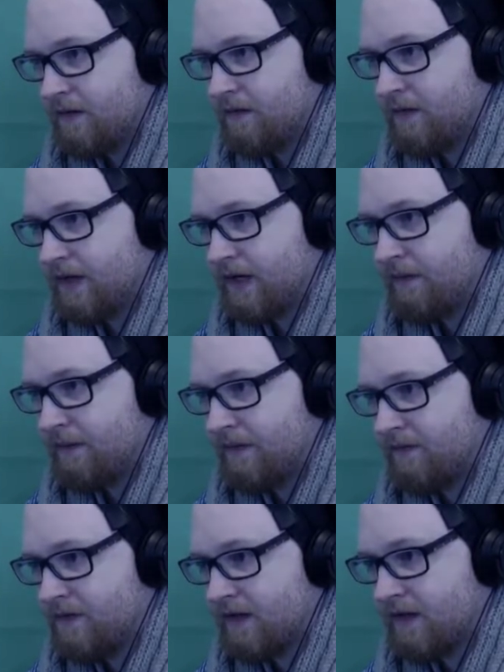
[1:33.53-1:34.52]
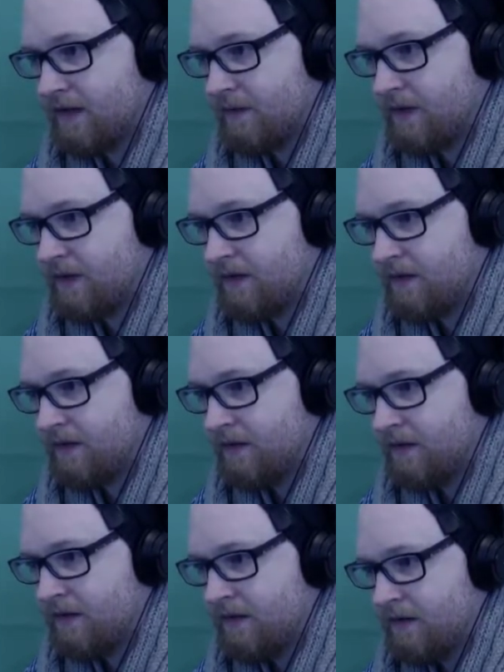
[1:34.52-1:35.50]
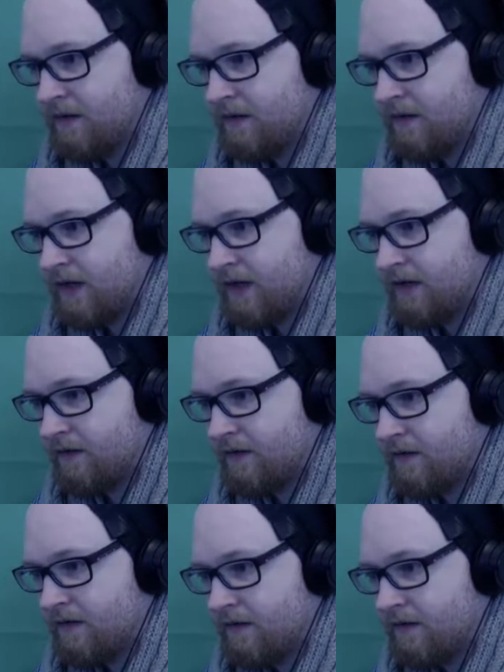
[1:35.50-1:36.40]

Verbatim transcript: Oh, okay, I wanted to go that way. Hang on.